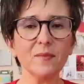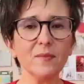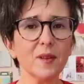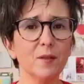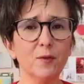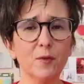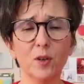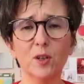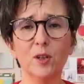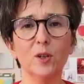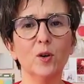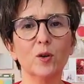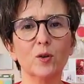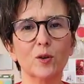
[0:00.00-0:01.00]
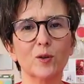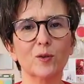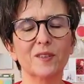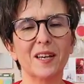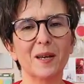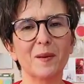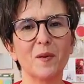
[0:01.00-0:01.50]
for a long
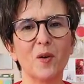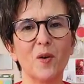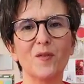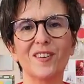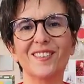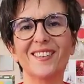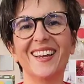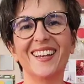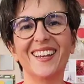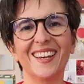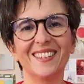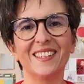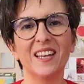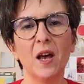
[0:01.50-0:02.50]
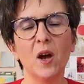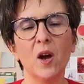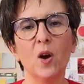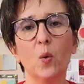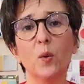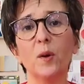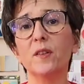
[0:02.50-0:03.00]
time, over a decade,
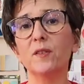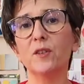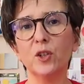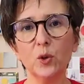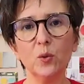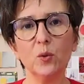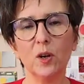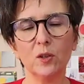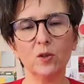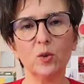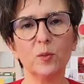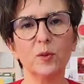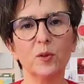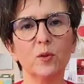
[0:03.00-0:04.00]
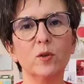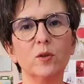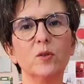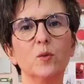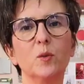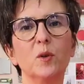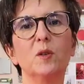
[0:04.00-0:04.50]
with new
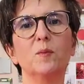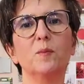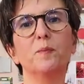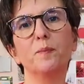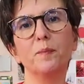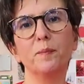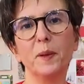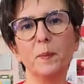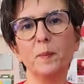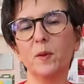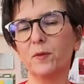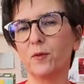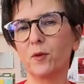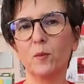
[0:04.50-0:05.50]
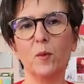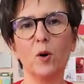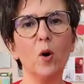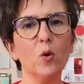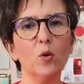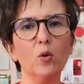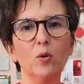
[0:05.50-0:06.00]
entrepreneurs, with people from
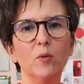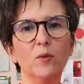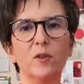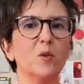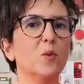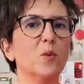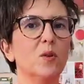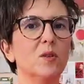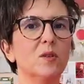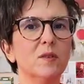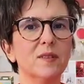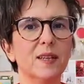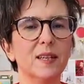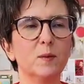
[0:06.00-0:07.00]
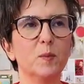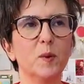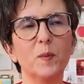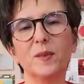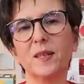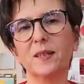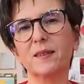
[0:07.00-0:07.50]
all over the world and
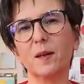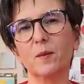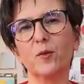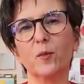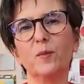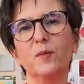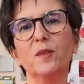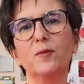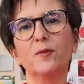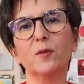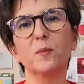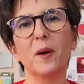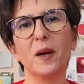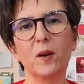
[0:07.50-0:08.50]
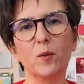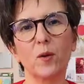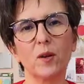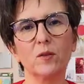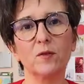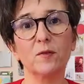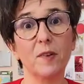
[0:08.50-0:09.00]
people that come from different
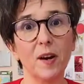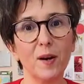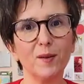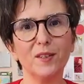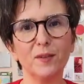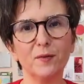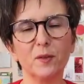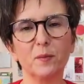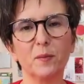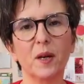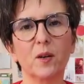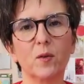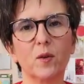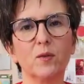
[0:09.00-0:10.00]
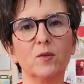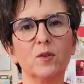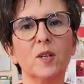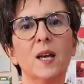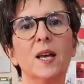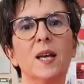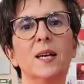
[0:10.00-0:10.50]
backgrounds, very different backgrounds.
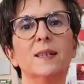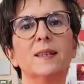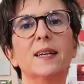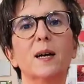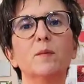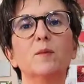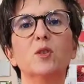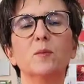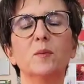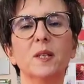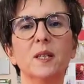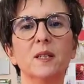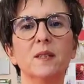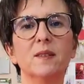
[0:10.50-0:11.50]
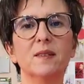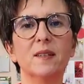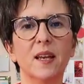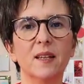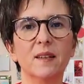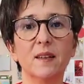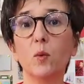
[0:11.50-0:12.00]
They come to me
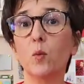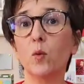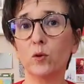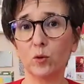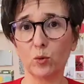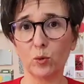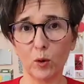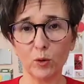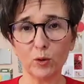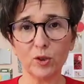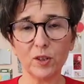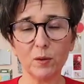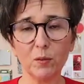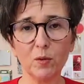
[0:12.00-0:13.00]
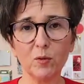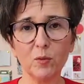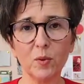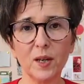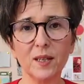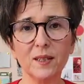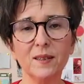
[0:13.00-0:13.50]
saying they want to launch their own
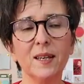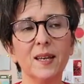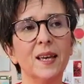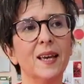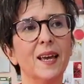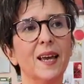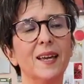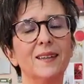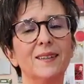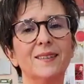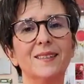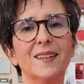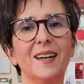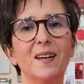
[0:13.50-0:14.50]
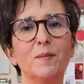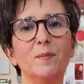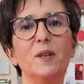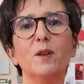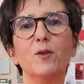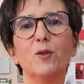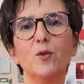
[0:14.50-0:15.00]
brand, and I've
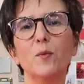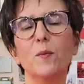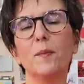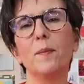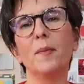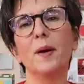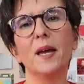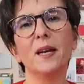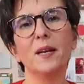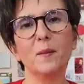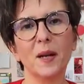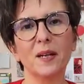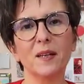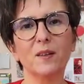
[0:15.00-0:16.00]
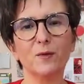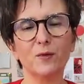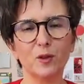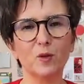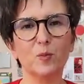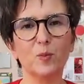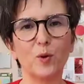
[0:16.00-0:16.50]
been through many
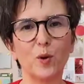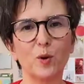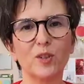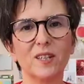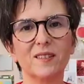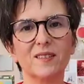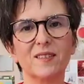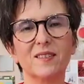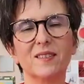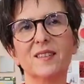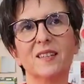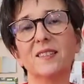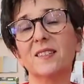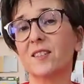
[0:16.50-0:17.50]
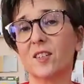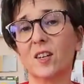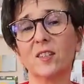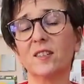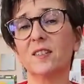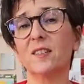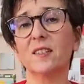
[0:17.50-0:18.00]
different projects that
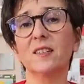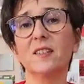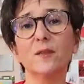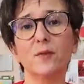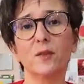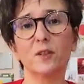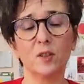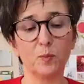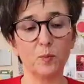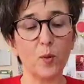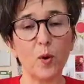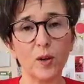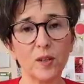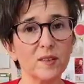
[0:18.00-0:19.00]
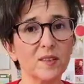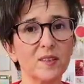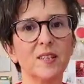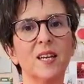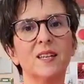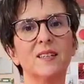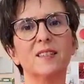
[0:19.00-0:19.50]
started in different
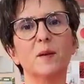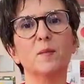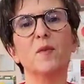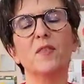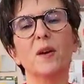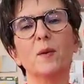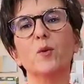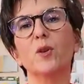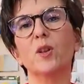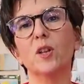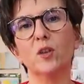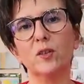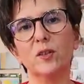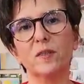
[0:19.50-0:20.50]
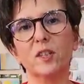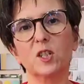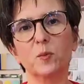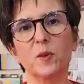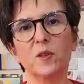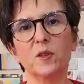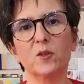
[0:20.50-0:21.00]
points, some of them with a lot of
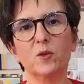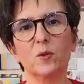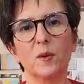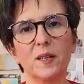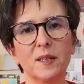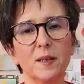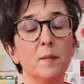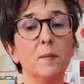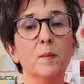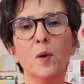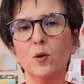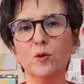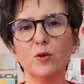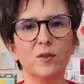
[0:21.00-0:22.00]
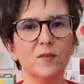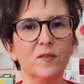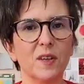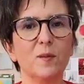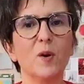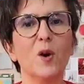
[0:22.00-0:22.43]
experience already, most of them